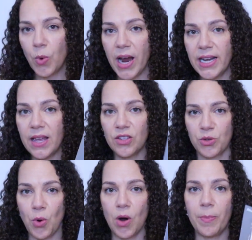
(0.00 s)
right in the
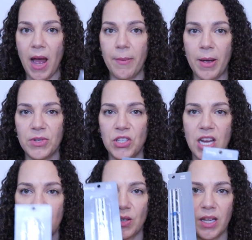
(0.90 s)
drawer by my
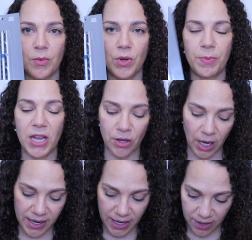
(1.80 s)
machine would be a good
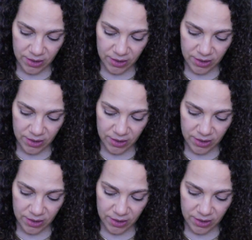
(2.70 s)
idea.